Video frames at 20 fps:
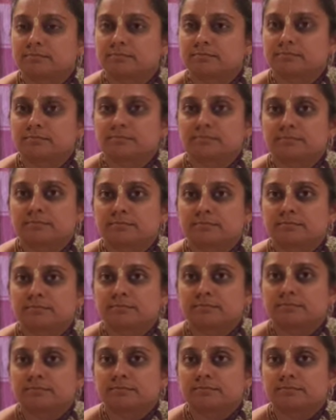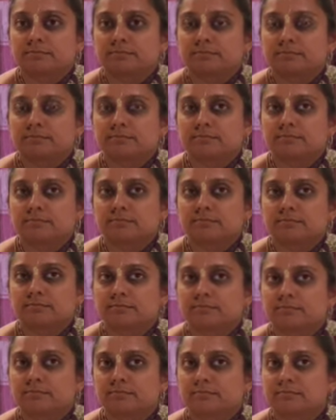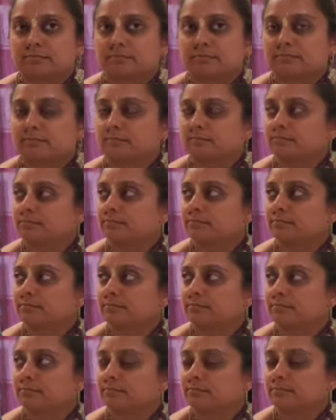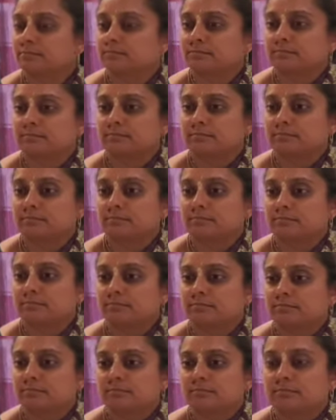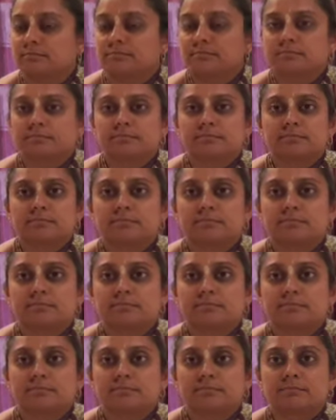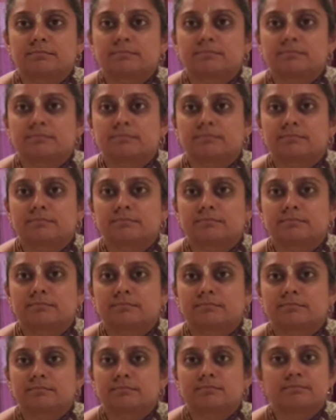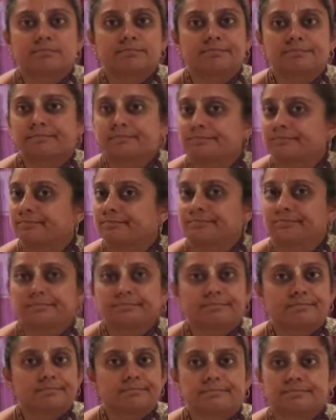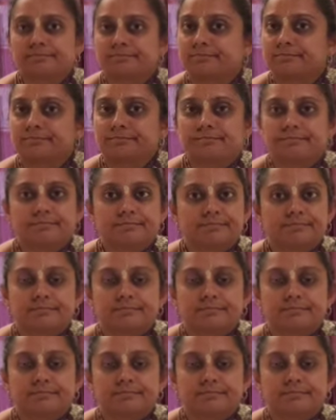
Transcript: No words are spoken by the person on screen.